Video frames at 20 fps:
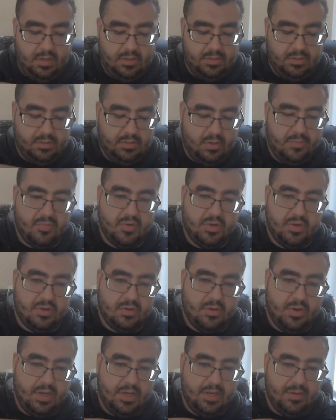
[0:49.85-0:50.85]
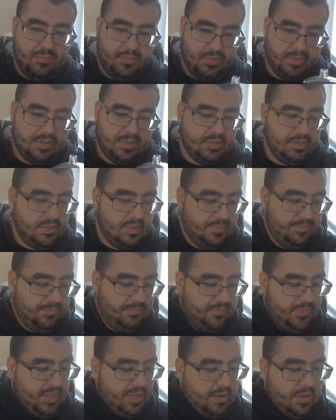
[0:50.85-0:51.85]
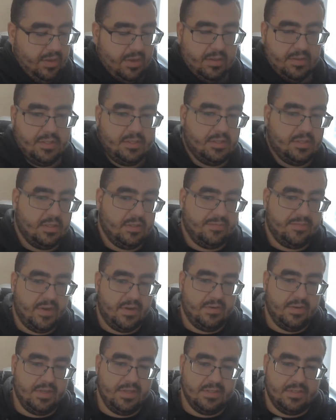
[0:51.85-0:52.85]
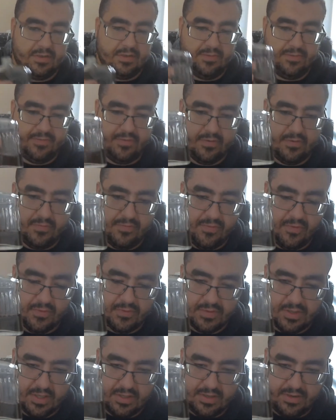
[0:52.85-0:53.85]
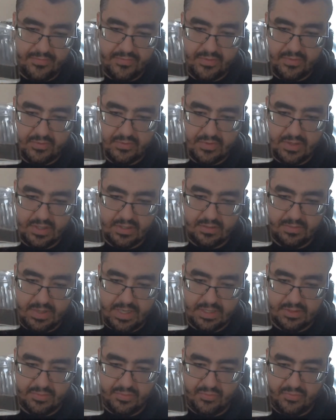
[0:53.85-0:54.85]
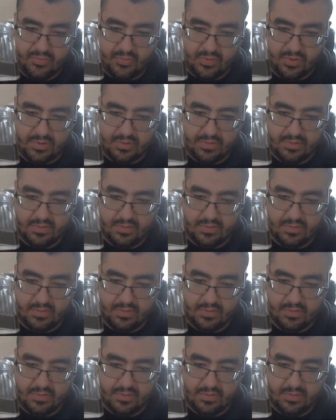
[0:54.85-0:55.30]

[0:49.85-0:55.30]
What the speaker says: So I'm going to go ahead and put this on. This is very easy for you folks that never used a splash before.